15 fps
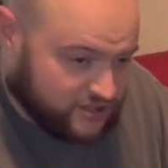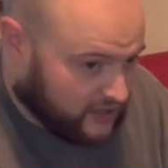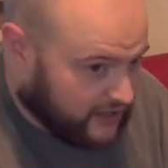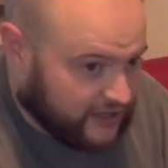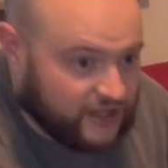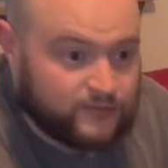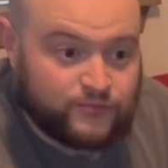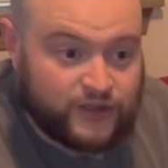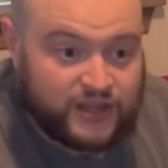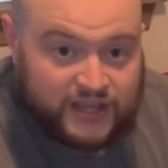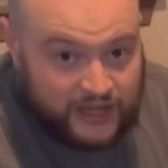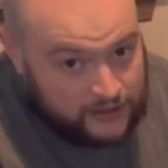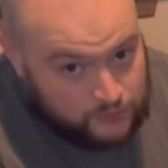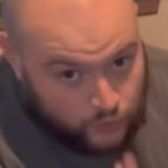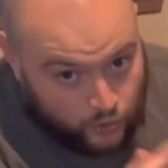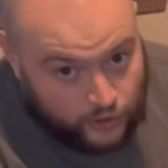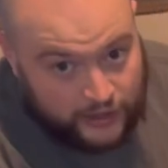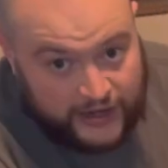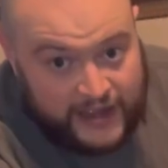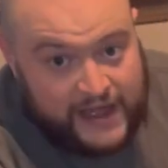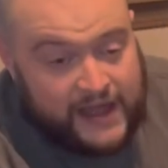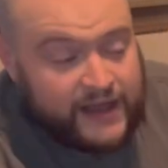like the Kenmore
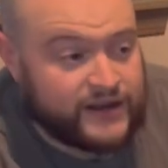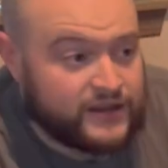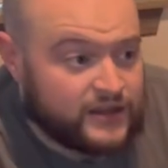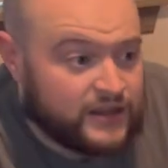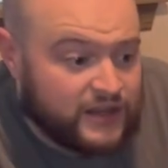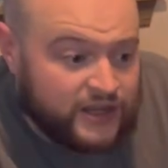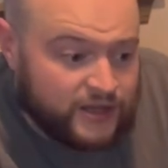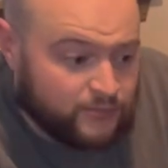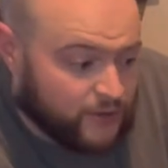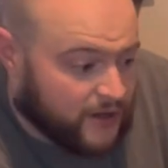had in my